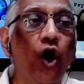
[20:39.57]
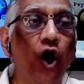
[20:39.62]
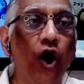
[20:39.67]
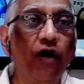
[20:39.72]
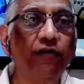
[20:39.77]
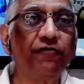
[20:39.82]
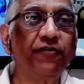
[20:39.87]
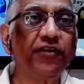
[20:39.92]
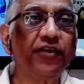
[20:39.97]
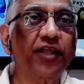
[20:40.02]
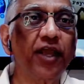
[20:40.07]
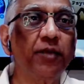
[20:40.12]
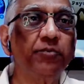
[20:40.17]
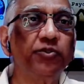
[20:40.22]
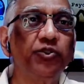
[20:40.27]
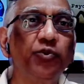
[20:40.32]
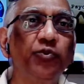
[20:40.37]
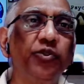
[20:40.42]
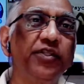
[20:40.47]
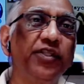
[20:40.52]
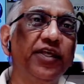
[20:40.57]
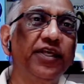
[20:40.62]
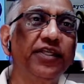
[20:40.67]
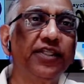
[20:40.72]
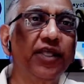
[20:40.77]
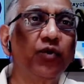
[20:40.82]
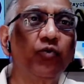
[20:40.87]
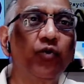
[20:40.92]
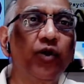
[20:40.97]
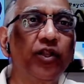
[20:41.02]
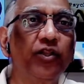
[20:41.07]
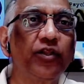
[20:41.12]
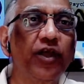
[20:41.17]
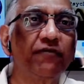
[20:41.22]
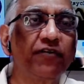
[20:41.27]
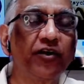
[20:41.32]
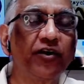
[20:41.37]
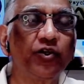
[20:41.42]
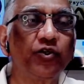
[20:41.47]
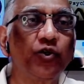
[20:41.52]
oftentimes you would think that well
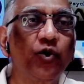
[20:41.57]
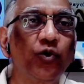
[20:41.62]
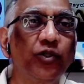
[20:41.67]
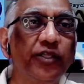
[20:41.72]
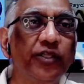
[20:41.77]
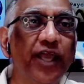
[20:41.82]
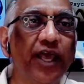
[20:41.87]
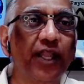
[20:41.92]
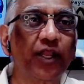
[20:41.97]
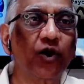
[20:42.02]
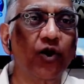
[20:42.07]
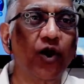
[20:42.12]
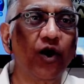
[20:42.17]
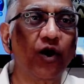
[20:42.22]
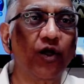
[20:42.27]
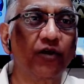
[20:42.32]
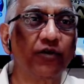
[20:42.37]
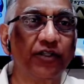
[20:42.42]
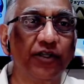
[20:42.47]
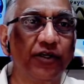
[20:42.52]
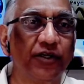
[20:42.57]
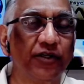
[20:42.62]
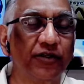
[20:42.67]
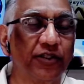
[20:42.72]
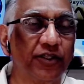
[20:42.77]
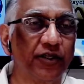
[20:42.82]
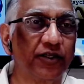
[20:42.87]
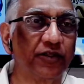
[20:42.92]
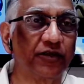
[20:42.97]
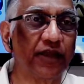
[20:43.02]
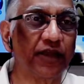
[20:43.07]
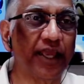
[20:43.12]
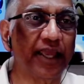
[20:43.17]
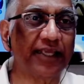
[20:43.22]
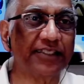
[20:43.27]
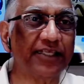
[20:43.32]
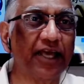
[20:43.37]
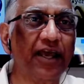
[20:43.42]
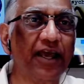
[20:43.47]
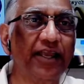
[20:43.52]
i've controlled the alcohol the the
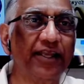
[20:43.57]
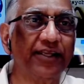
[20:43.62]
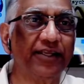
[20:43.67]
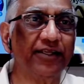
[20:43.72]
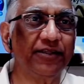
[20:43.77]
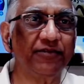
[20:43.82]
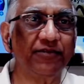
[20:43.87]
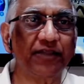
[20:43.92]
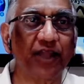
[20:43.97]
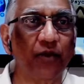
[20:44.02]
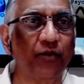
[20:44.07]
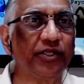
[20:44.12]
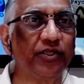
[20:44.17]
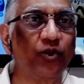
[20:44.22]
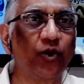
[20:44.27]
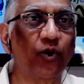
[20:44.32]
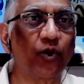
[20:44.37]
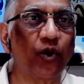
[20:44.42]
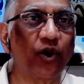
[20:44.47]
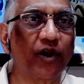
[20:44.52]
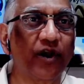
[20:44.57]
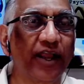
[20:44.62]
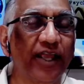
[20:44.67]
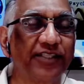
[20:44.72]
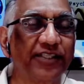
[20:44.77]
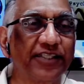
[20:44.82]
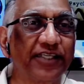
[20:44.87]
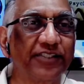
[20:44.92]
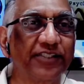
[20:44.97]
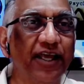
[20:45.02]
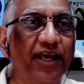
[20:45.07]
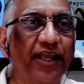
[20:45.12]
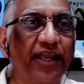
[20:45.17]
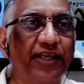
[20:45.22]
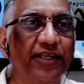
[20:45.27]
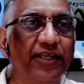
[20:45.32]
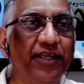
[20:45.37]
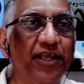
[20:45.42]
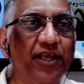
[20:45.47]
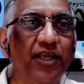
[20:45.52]
anxiety now he no longer has
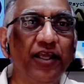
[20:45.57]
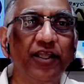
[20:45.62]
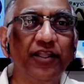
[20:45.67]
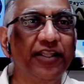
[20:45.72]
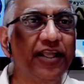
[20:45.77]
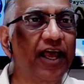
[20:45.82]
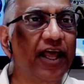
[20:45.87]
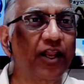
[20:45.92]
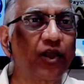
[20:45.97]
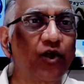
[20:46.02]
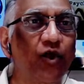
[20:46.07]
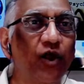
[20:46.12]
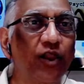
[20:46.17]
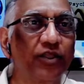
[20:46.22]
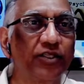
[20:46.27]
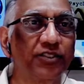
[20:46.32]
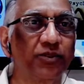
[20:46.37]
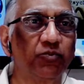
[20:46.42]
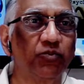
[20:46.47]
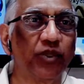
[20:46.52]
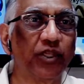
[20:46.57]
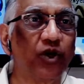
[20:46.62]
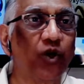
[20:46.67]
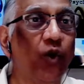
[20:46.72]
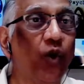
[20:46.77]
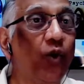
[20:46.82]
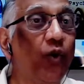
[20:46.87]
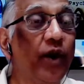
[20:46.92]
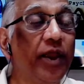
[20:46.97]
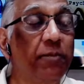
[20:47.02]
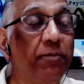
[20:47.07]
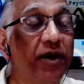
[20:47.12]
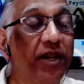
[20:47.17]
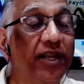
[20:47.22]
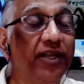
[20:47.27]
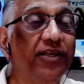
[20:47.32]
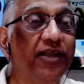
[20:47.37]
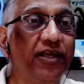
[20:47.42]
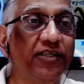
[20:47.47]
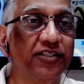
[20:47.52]
anxiety the alcoholism will go away but
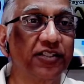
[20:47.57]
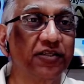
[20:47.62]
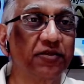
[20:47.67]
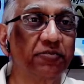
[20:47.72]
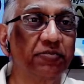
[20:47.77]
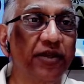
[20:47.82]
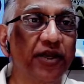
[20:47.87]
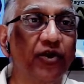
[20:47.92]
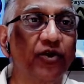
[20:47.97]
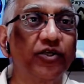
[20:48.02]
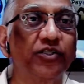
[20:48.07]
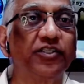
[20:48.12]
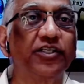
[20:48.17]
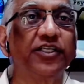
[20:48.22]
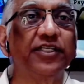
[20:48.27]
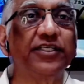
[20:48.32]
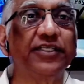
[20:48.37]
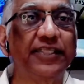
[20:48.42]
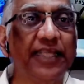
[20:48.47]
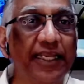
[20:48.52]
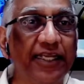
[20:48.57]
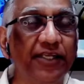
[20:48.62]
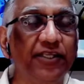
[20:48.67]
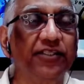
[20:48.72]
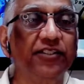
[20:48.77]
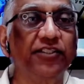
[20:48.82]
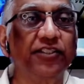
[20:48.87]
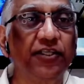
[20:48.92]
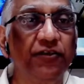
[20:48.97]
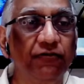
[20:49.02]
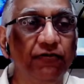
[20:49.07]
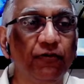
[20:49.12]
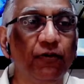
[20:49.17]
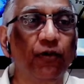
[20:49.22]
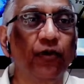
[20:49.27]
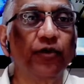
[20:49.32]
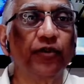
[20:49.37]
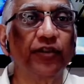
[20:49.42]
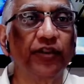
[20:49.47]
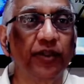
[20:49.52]
it doesn't because the tendency
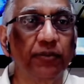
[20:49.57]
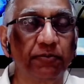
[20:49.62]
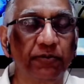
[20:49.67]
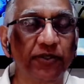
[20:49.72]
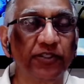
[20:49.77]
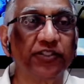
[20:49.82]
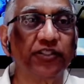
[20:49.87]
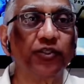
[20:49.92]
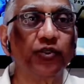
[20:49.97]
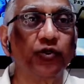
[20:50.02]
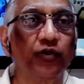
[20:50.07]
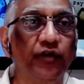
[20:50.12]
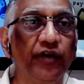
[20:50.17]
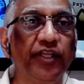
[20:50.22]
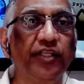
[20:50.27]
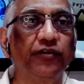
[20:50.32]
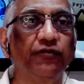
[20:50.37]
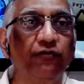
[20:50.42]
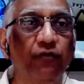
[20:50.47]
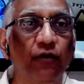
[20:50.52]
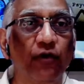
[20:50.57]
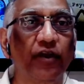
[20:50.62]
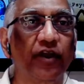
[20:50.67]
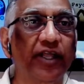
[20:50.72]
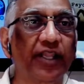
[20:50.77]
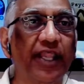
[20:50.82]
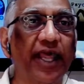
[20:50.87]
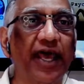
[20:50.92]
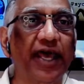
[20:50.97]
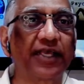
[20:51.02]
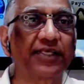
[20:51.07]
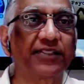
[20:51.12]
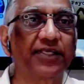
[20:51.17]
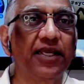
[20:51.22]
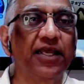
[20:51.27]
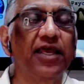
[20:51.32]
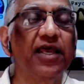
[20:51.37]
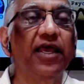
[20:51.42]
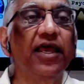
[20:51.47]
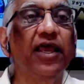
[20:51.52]
for the person to reach for a glass
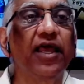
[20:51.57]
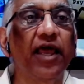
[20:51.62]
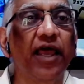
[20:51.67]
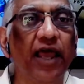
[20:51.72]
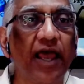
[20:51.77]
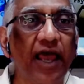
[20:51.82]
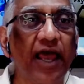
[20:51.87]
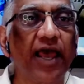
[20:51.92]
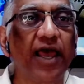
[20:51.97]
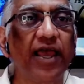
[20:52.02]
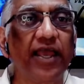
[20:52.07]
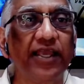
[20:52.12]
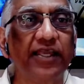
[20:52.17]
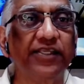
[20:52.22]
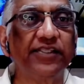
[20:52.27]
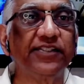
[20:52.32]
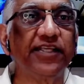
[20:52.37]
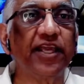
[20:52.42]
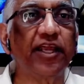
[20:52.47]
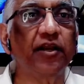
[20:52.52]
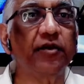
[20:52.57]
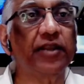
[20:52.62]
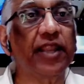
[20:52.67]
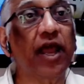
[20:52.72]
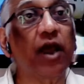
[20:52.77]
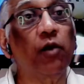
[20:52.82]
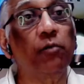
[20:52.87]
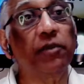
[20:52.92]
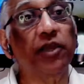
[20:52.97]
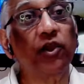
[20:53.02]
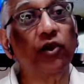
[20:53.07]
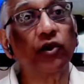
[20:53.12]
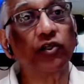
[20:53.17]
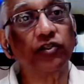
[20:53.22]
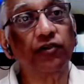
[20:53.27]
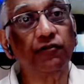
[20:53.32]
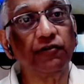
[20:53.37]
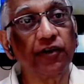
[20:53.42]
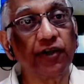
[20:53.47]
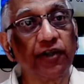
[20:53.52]
ha- is there now
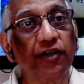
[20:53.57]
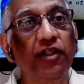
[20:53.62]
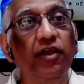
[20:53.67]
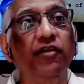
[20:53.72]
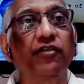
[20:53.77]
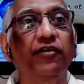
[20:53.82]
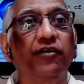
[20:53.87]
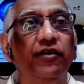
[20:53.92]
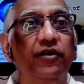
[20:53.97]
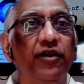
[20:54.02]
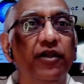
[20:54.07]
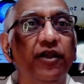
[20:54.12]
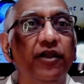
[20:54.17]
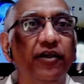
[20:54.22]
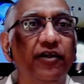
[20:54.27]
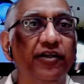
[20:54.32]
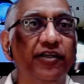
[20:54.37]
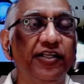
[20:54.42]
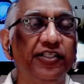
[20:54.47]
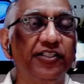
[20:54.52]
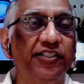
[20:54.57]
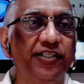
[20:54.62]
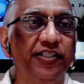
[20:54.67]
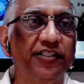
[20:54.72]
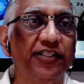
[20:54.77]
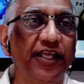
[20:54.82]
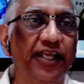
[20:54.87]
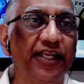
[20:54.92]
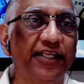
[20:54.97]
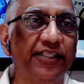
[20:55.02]
because of another condition that